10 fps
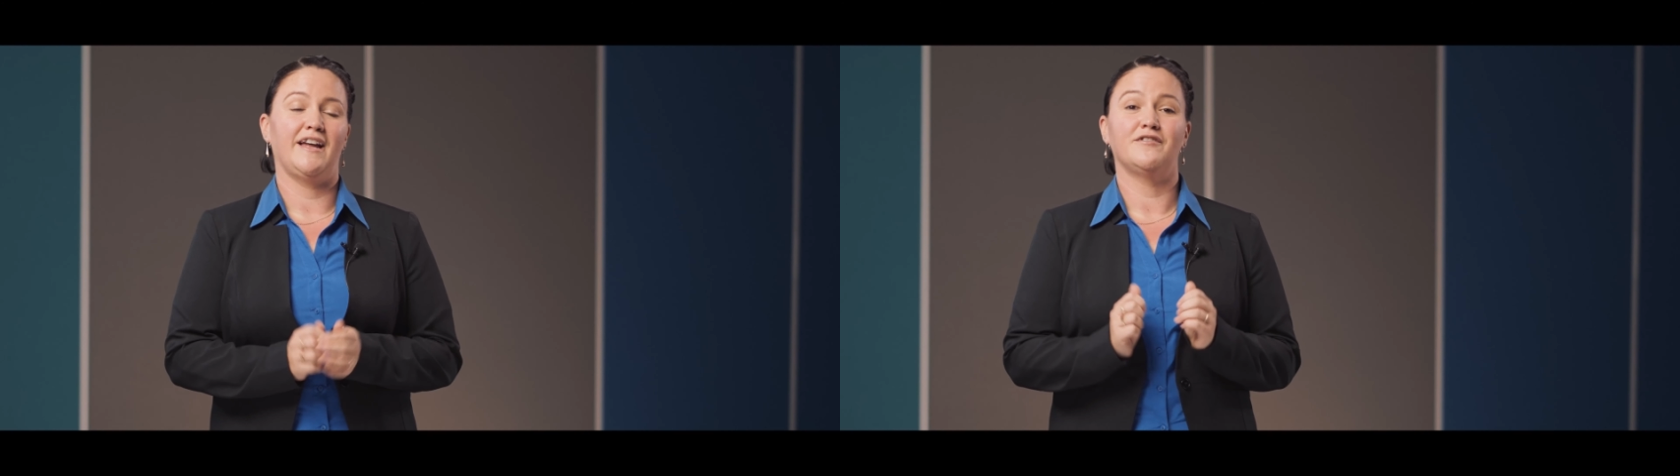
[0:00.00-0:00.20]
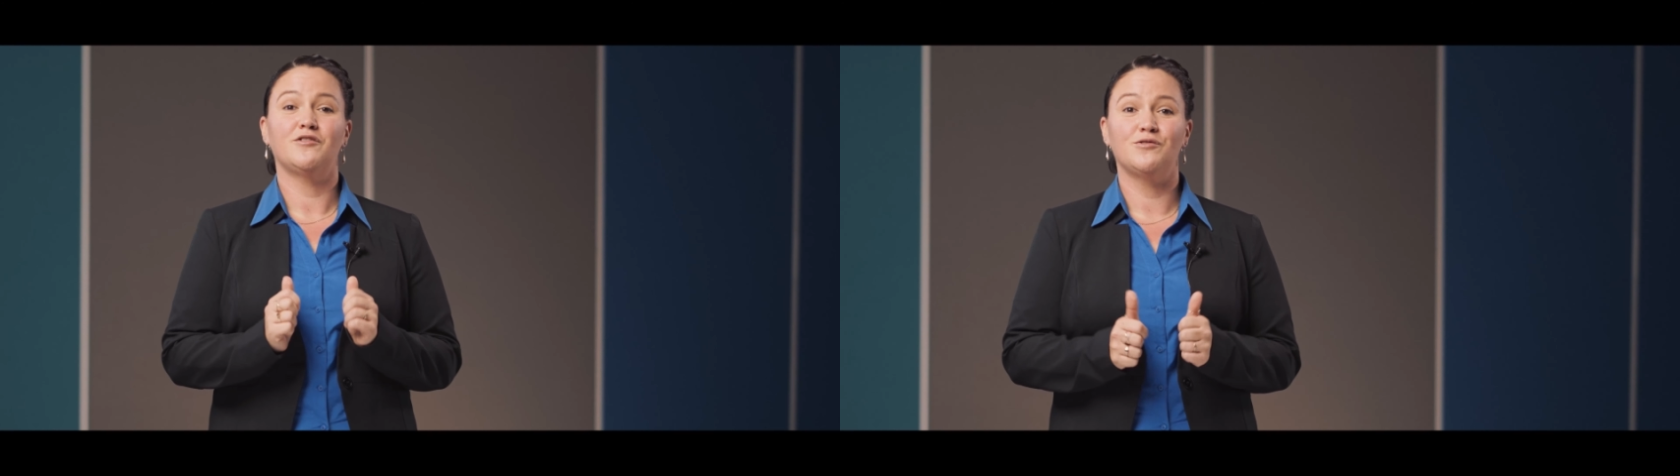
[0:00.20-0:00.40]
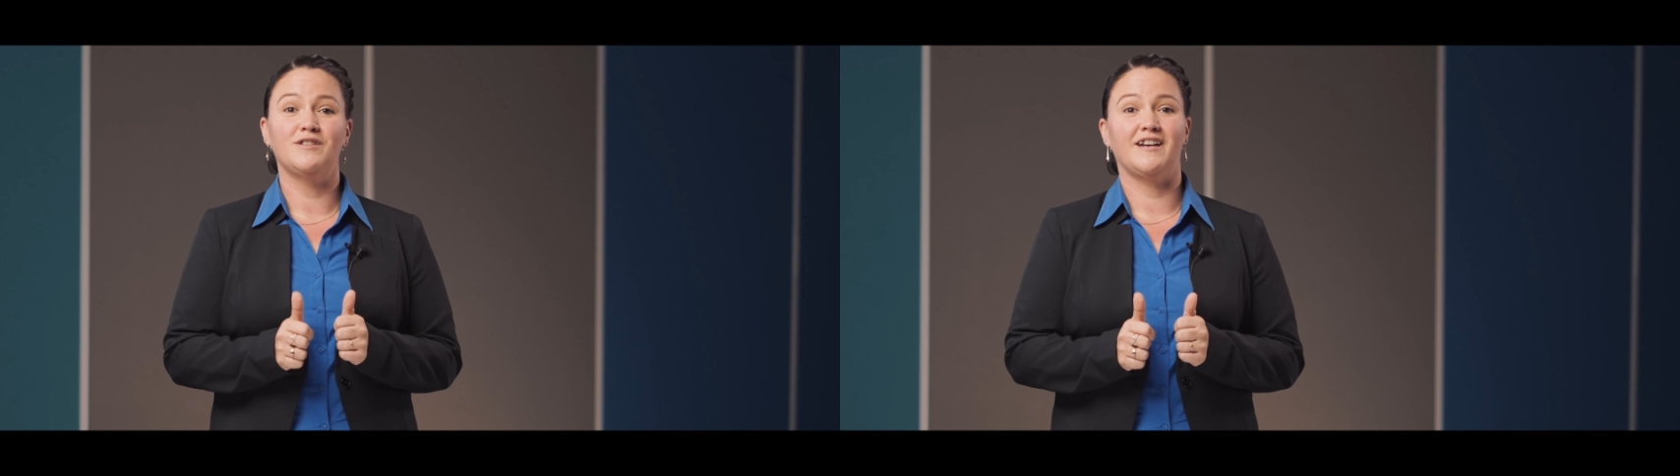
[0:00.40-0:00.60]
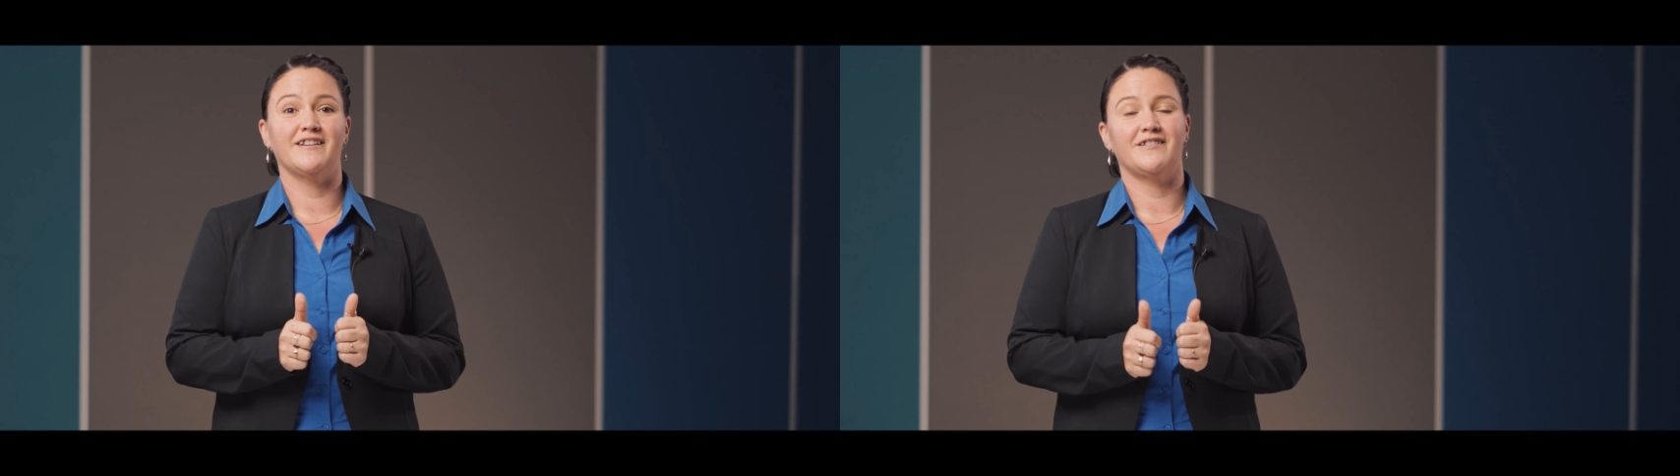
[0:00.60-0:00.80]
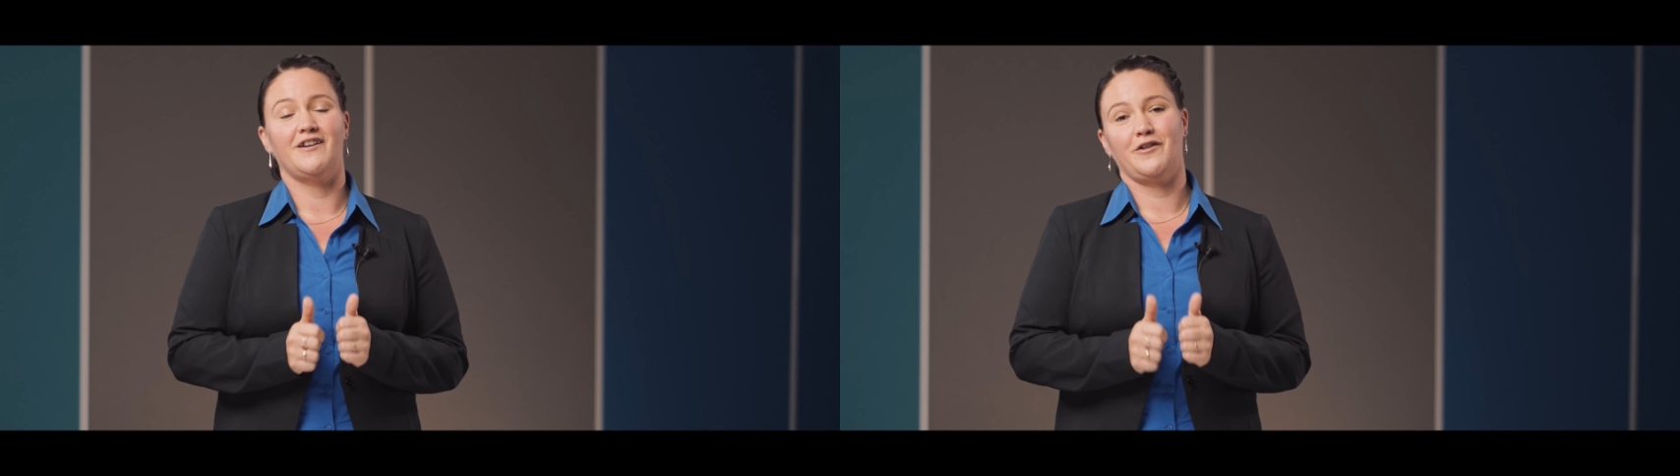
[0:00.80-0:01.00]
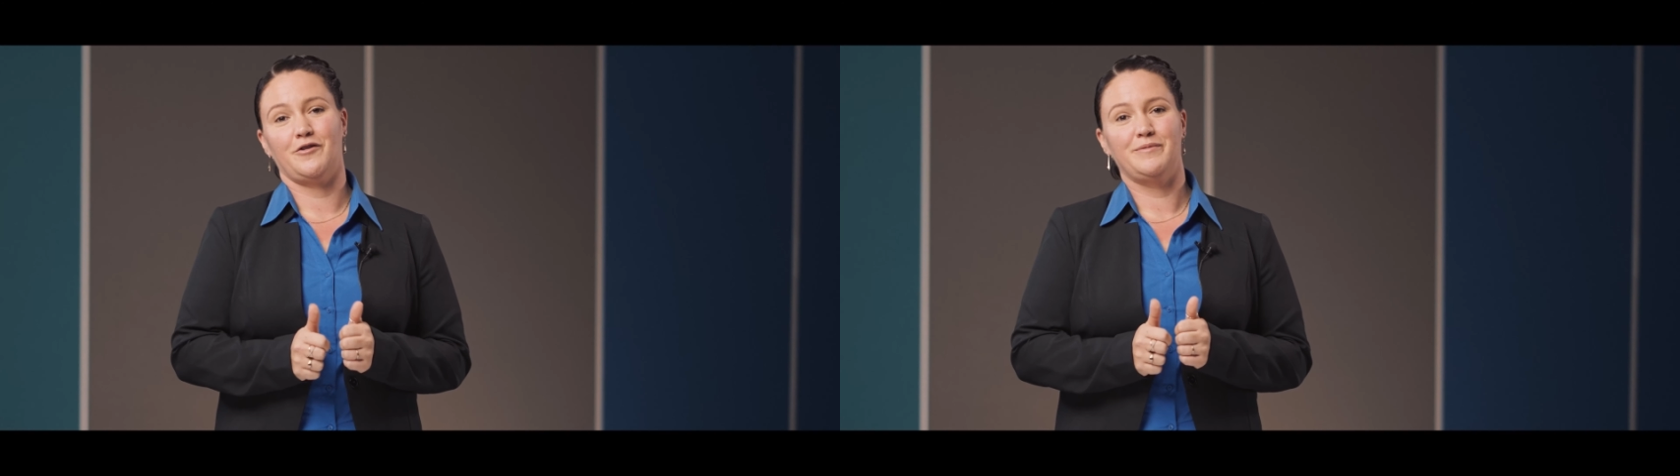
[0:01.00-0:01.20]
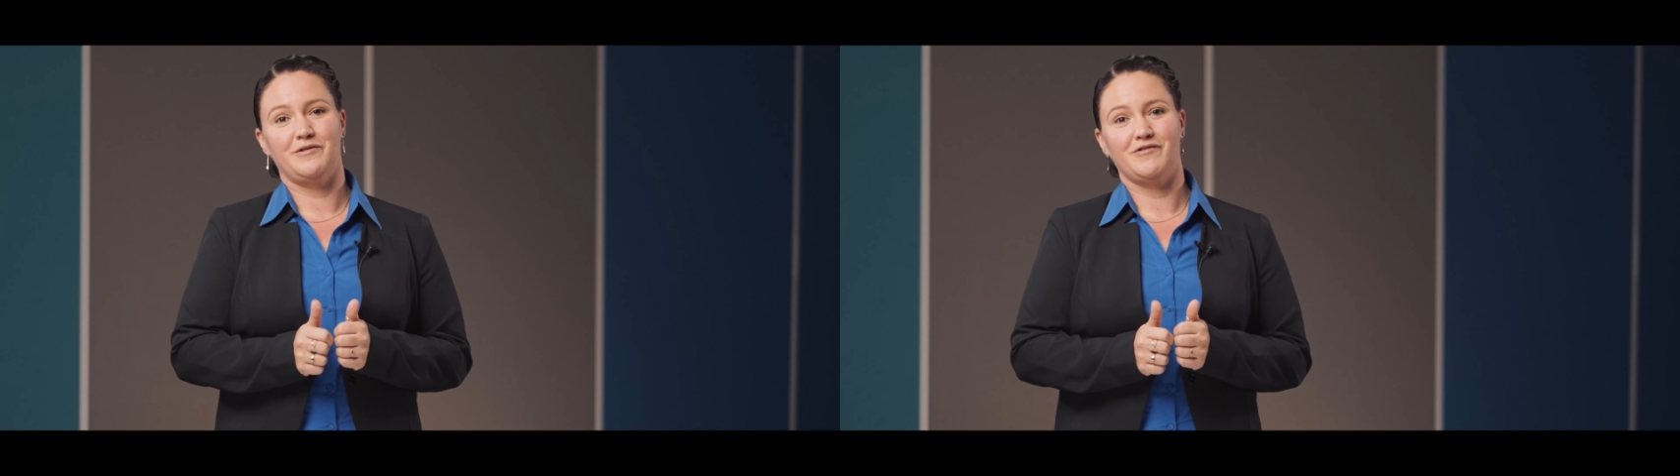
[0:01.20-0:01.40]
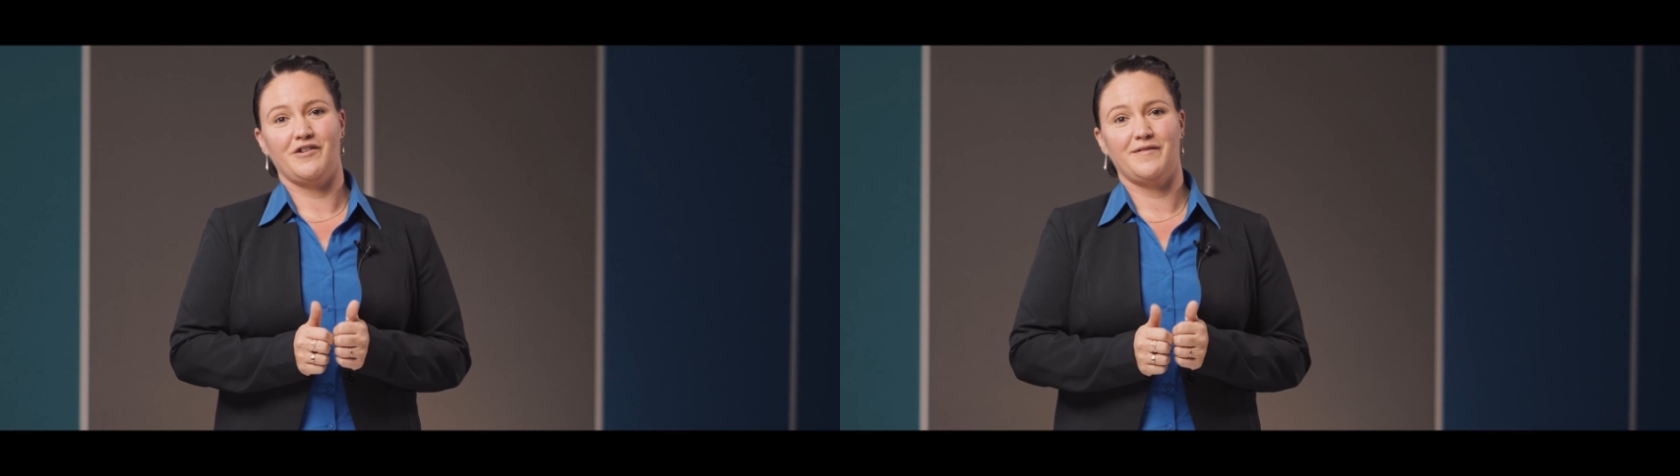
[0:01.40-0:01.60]
And good luck. I hope
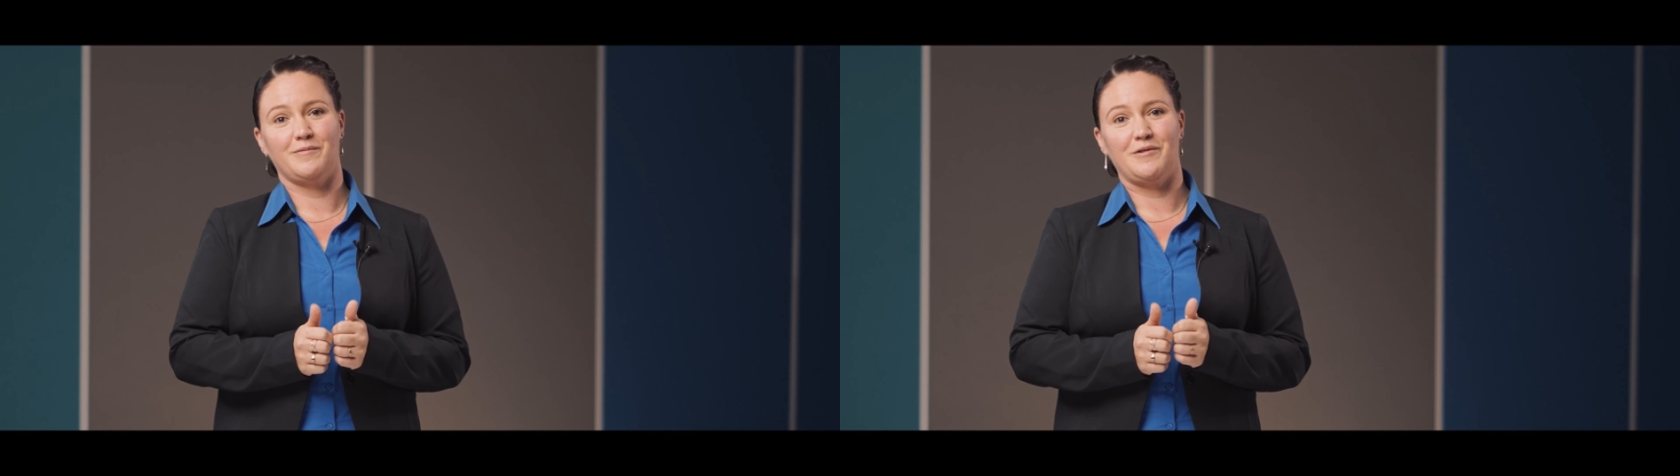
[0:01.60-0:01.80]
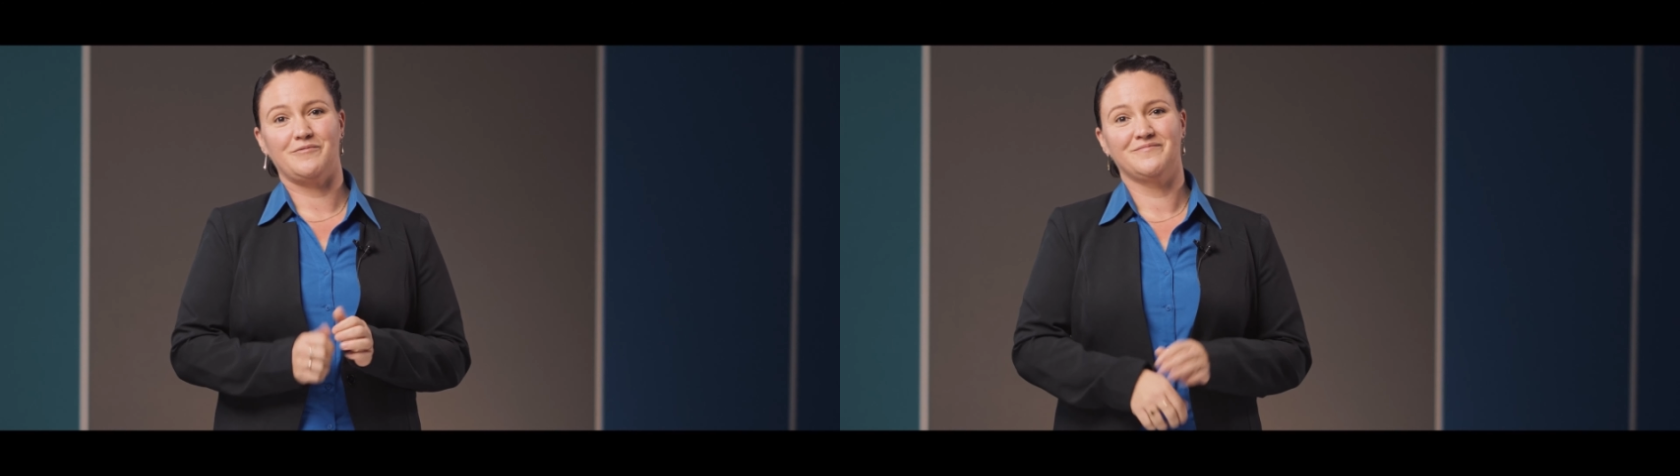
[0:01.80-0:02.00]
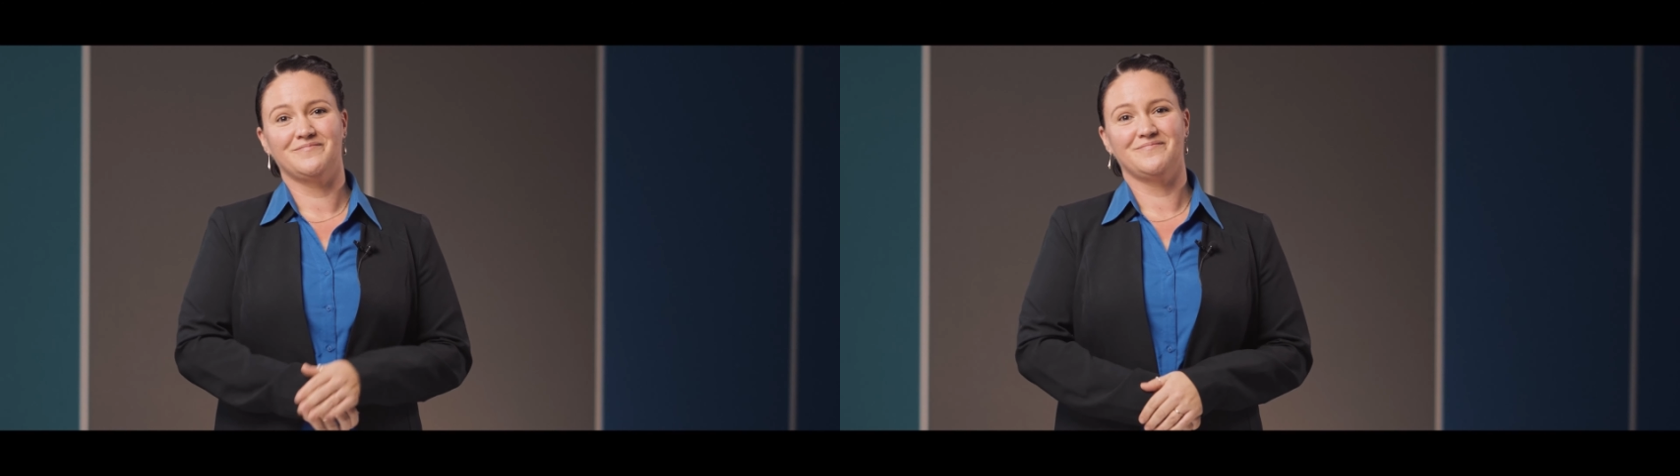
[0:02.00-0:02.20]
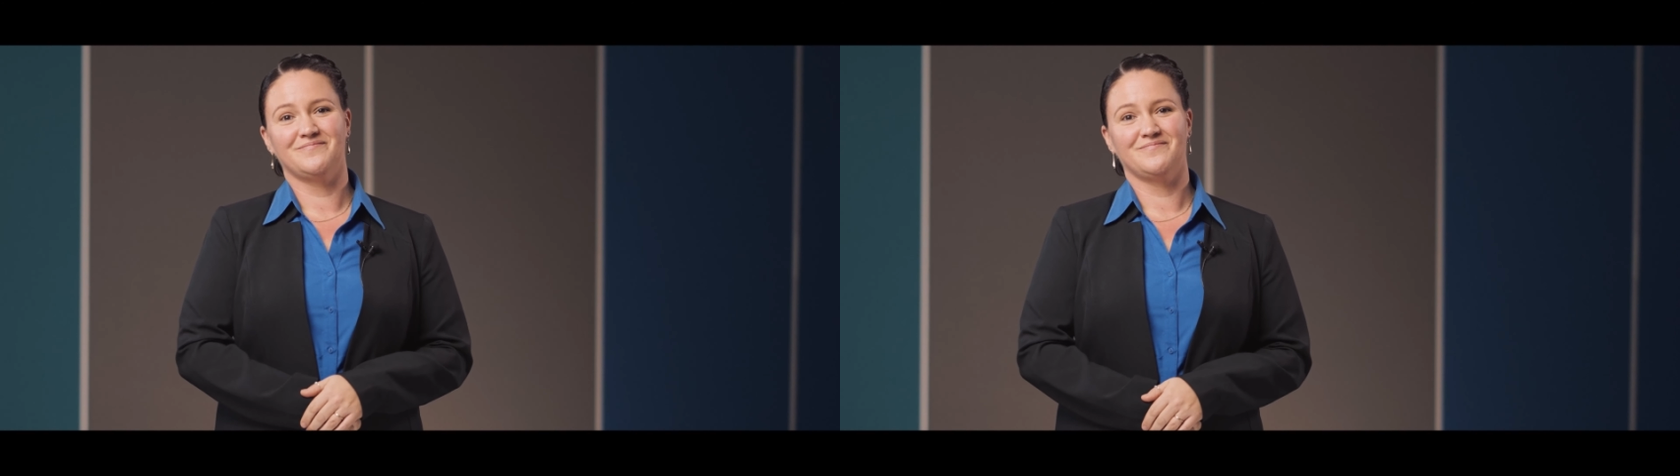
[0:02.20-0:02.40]
it all goes well.